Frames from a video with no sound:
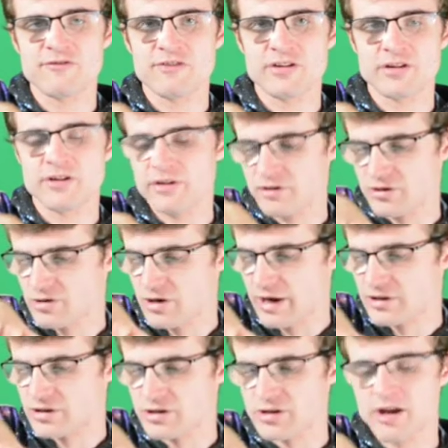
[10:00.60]
finger in the
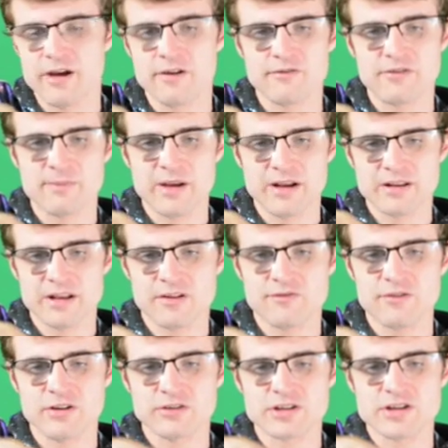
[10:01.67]
direction of the magnetic
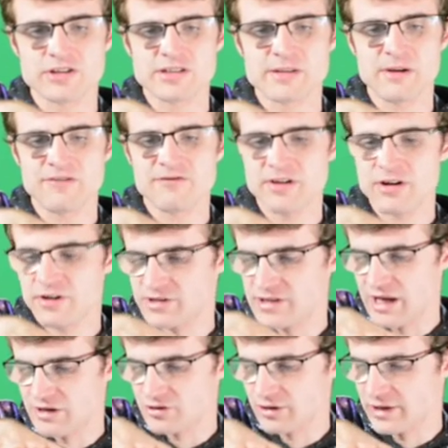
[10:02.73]
field, and you can see my fingers
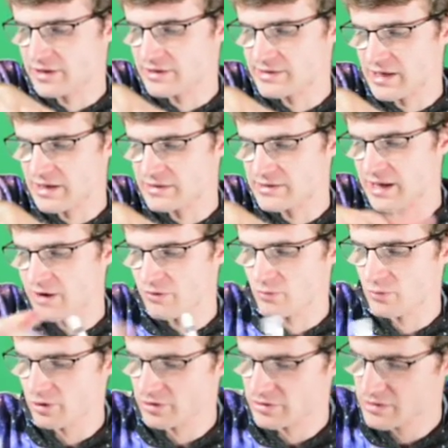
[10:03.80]
naturally extend
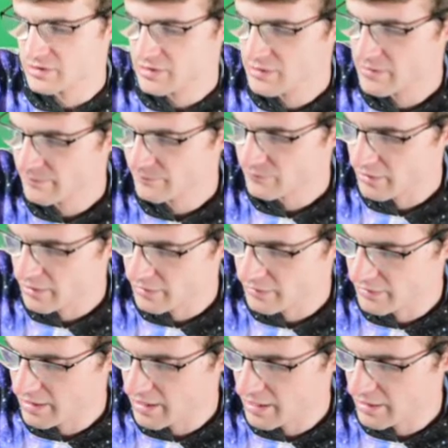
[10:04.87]
downwards,
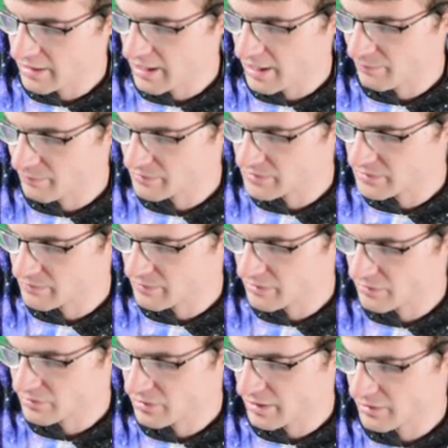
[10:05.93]
and that happens to be
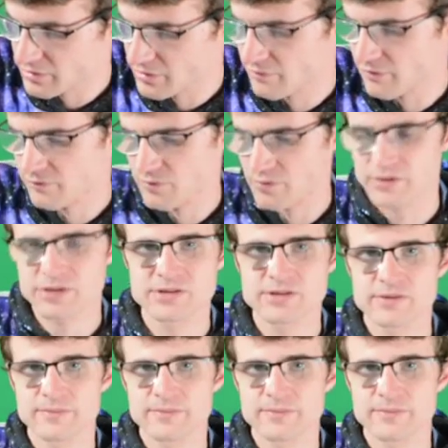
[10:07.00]
the direction of the force.